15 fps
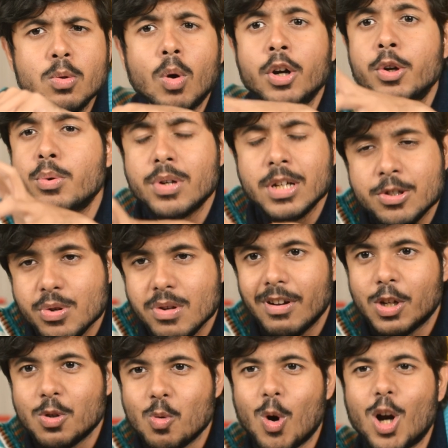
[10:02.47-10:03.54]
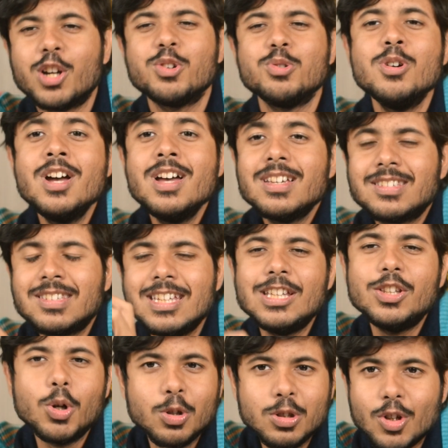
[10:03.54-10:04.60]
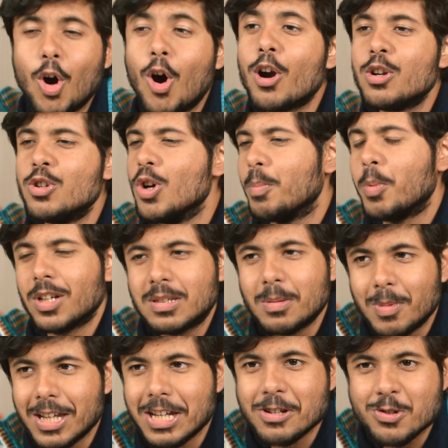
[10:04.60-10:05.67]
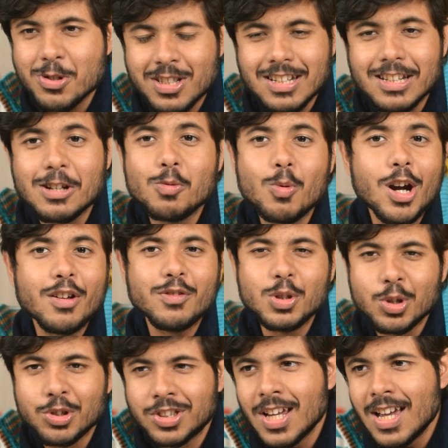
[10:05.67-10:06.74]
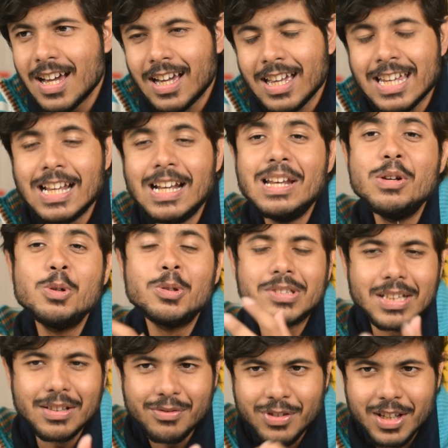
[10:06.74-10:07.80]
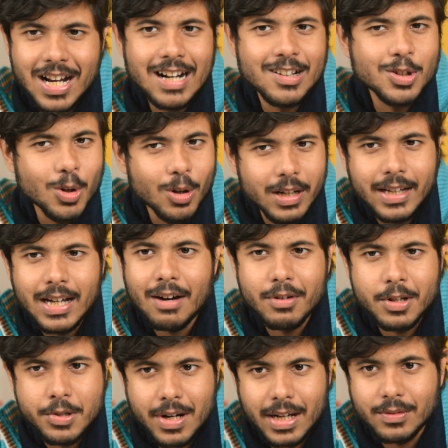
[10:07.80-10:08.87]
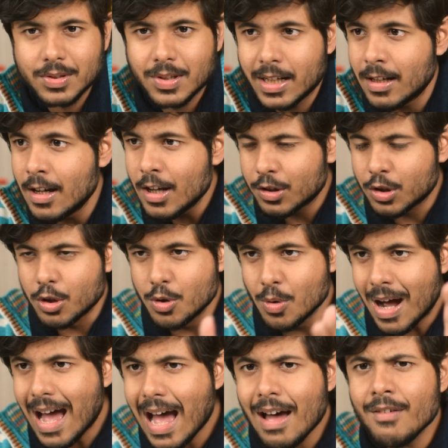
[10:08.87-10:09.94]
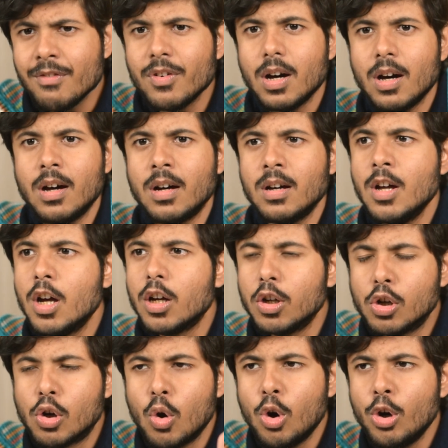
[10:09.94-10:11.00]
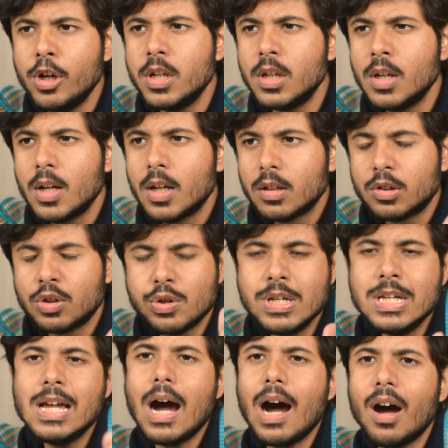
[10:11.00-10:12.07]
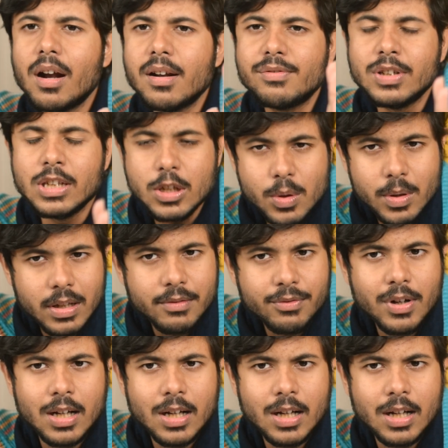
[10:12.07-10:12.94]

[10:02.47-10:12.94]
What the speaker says: you want to retrieve and you want to see those, or you are possibly interested in one of those elusive Virat Kohli cover drives, right? So you have a good 3-hour video in